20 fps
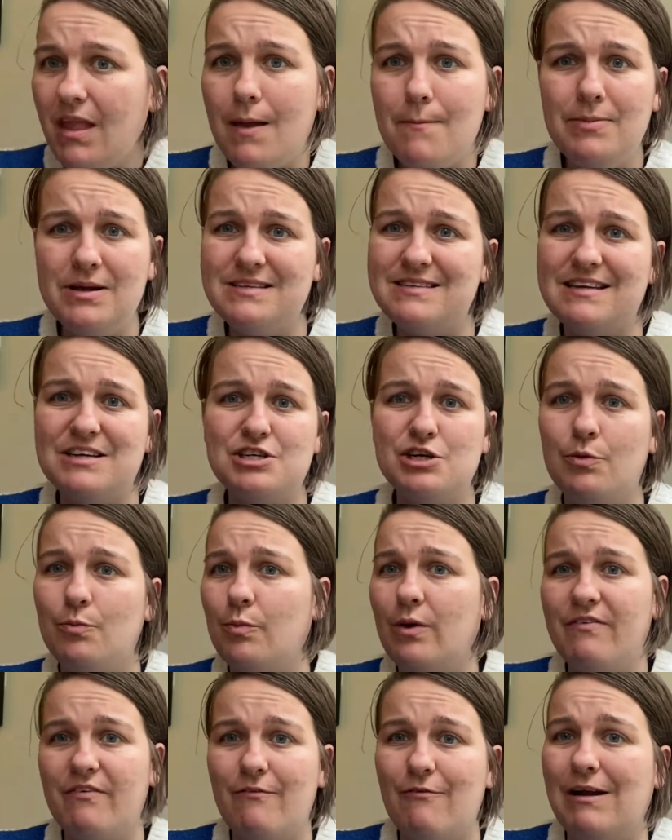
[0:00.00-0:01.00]
position
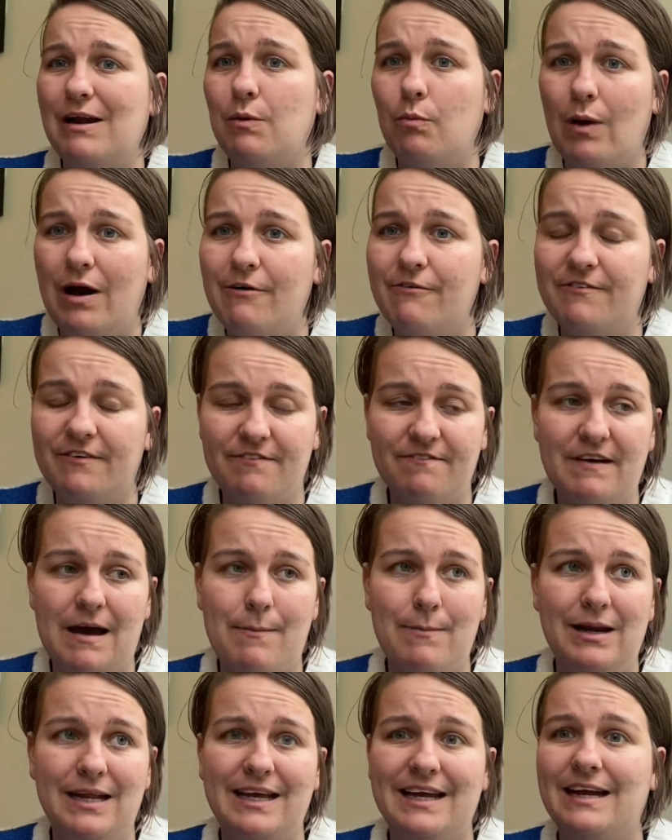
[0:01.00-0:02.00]
with a really wealthy
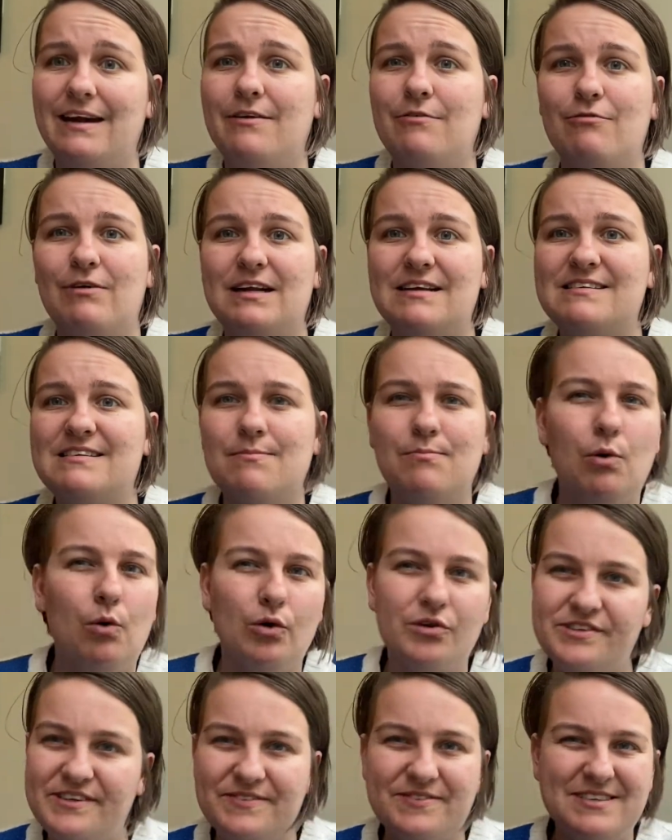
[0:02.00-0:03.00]
family and a really
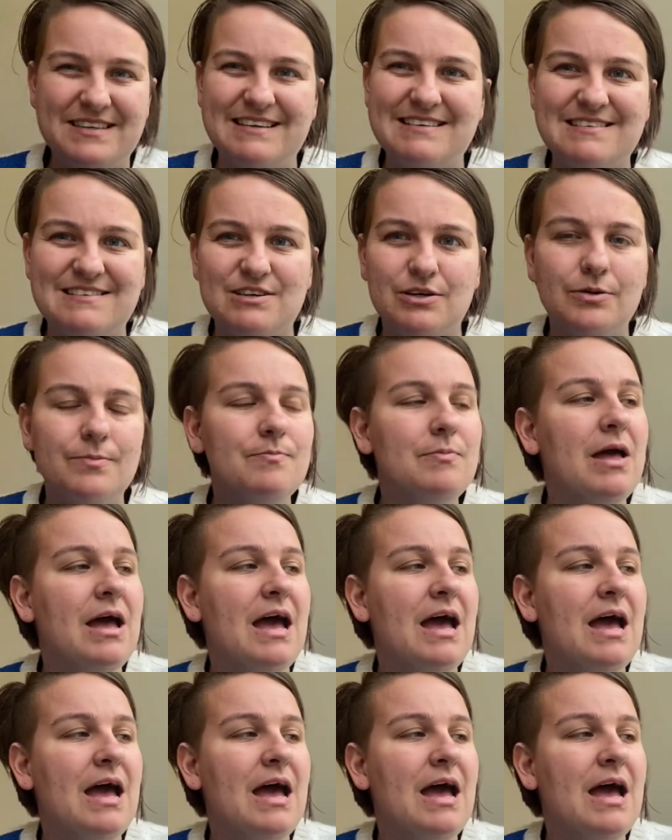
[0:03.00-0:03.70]
supportive system.